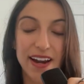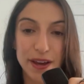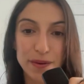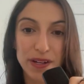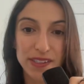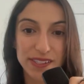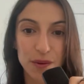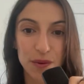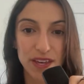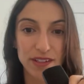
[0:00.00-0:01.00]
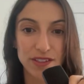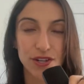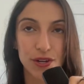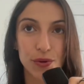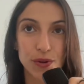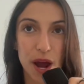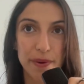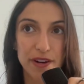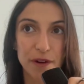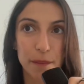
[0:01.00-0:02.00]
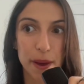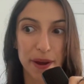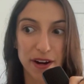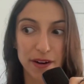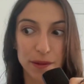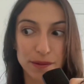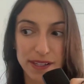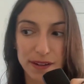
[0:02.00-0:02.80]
I resonate with that too. Coming from my background, I was like,